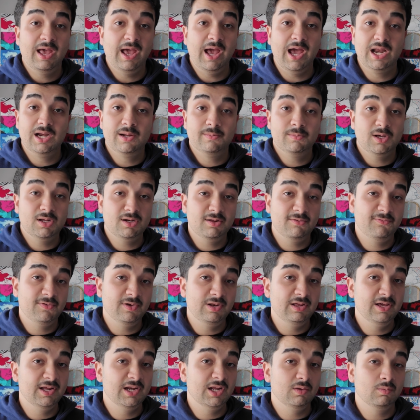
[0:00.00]
I'm not
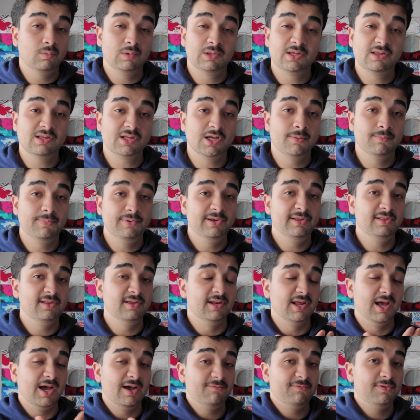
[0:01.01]
affiliated with this company,
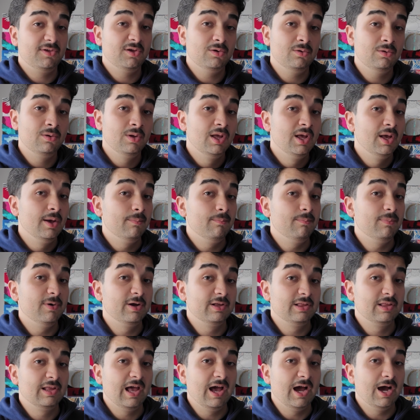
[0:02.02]
Dinavio,
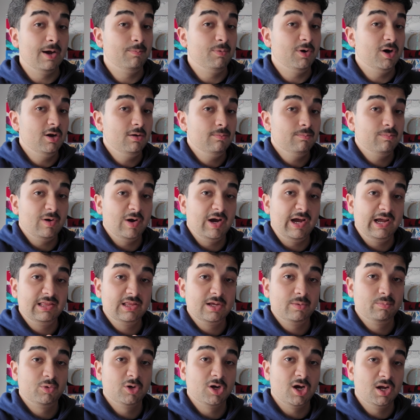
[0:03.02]
but upon buying
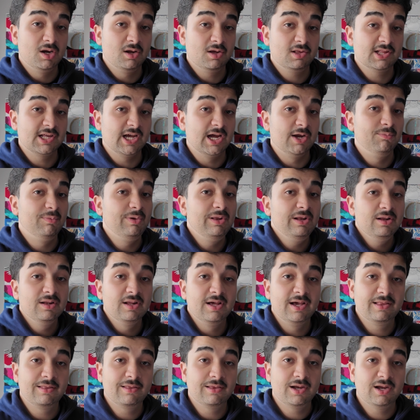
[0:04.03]
their products, I really
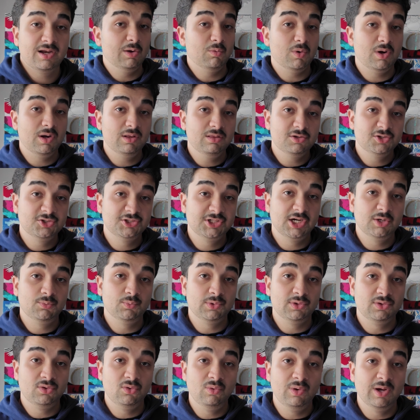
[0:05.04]
liked it and I wanted to share it
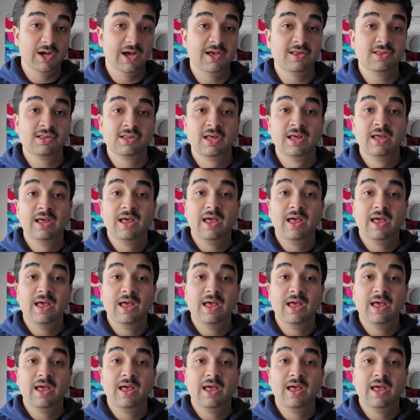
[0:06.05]
with you guys.